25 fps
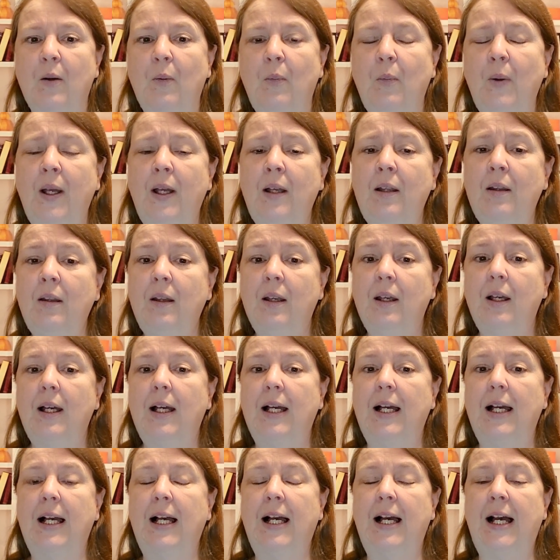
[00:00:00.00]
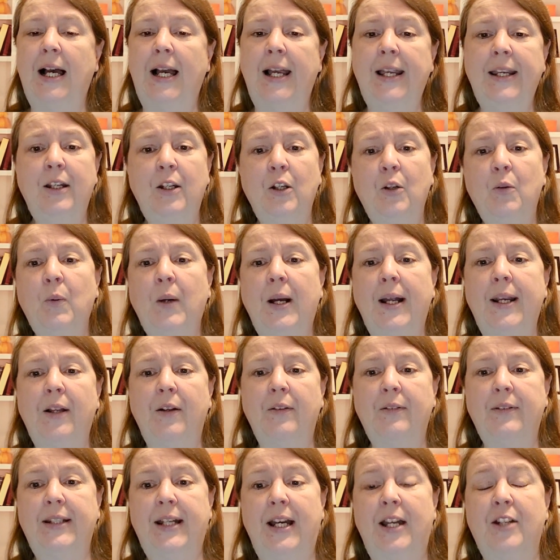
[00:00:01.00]
Well, I could ride
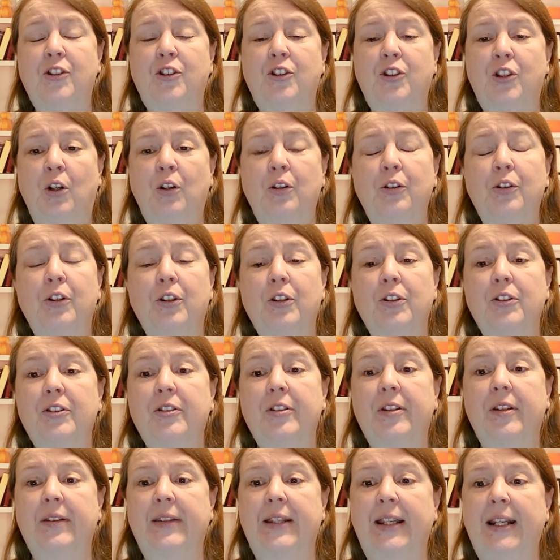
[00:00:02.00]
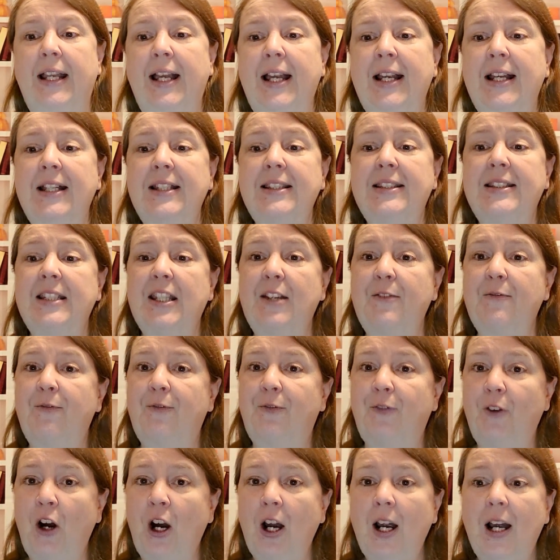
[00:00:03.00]
on Dad's shoulders, then I could see
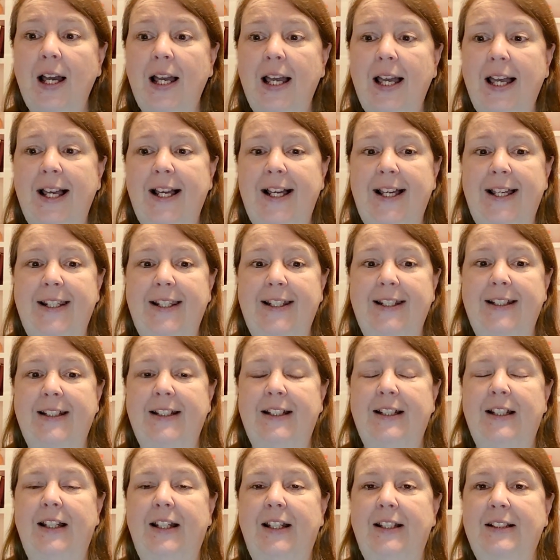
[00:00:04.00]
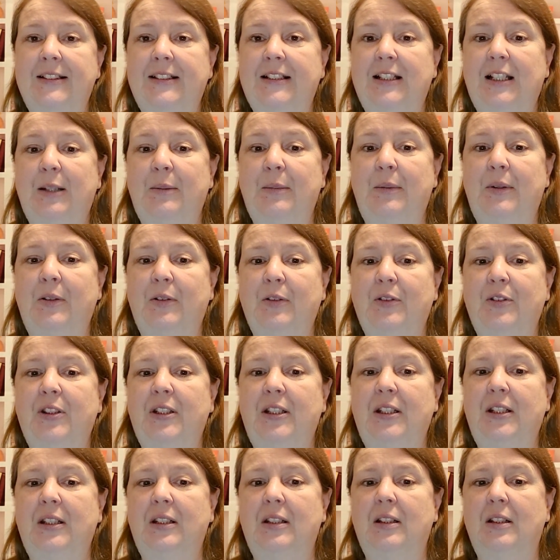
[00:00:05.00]
far ahead, exclaimed
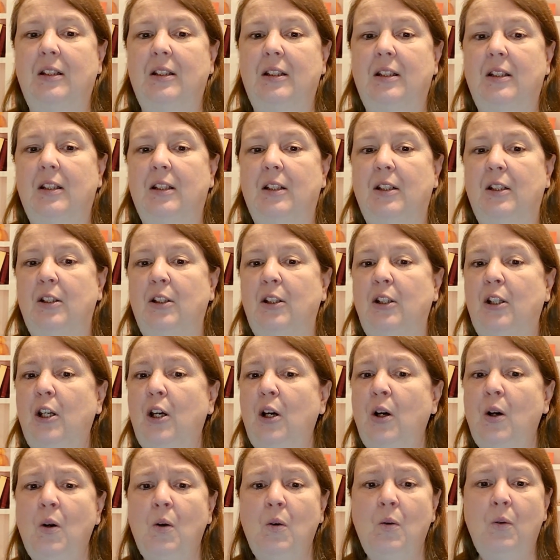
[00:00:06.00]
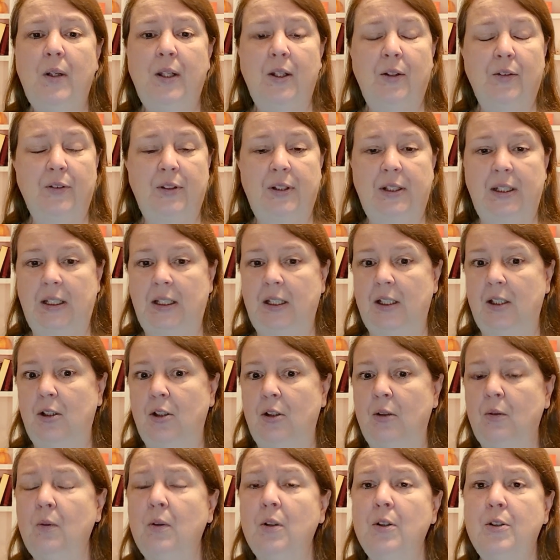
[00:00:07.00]
Kilty. No, Kilty,
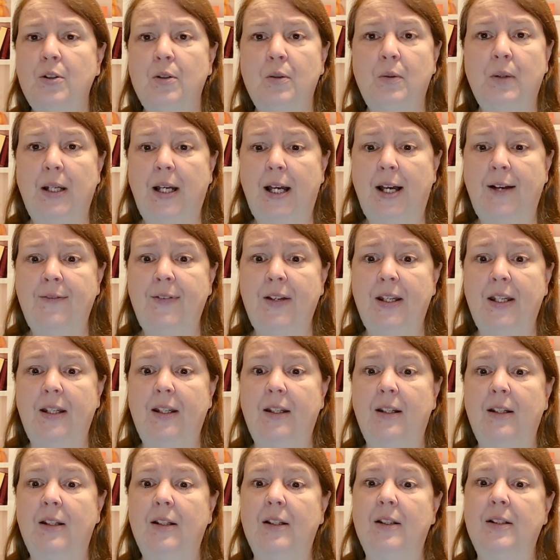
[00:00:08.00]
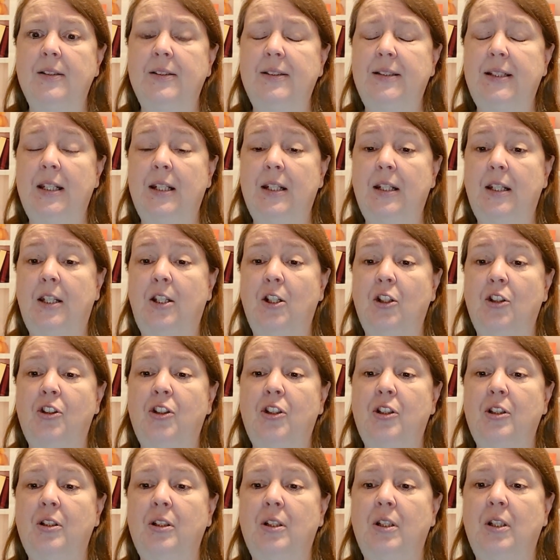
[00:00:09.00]
you are too heavy, stated
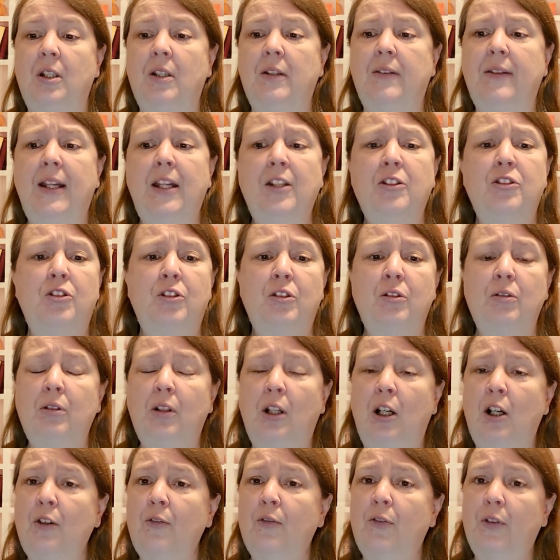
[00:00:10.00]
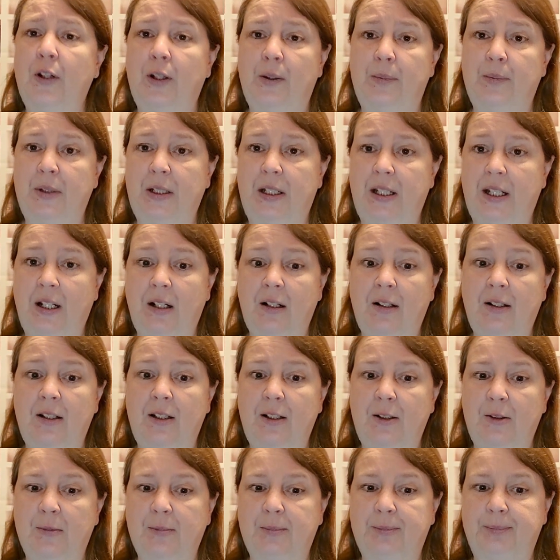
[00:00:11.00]
Kirsha. That's too long for him to carry
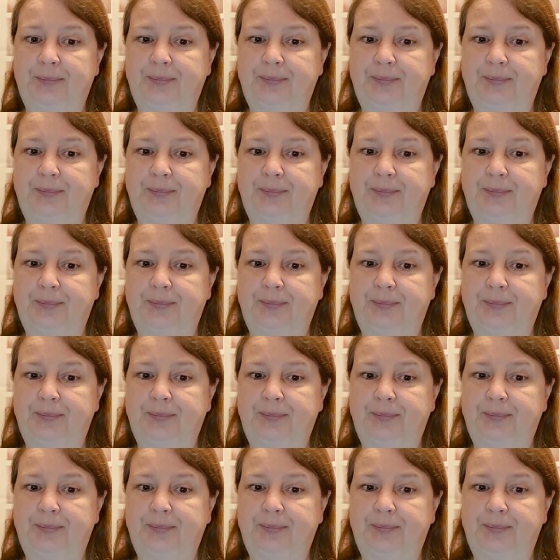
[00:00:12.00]
you.